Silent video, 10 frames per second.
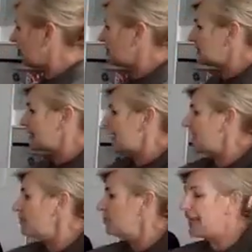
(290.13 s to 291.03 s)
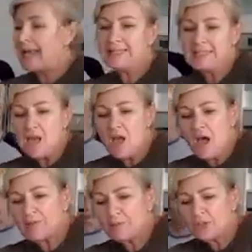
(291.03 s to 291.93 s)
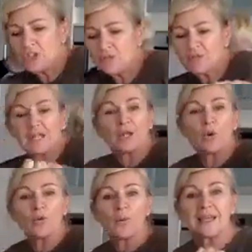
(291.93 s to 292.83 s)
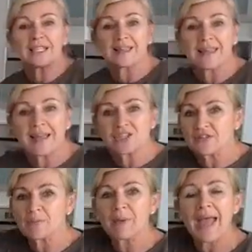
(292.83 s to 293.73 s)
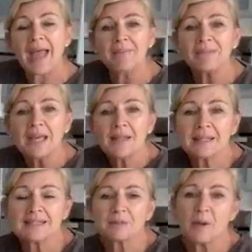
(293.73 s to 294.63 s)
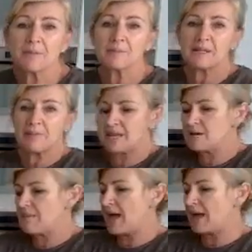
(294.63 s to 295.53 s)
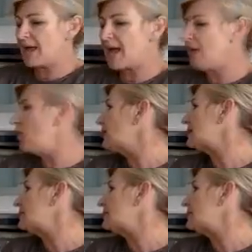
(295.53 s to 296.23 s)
those there, the plates. I pushed the filling all the way to the edge of the pan. This has probably been about, how long has it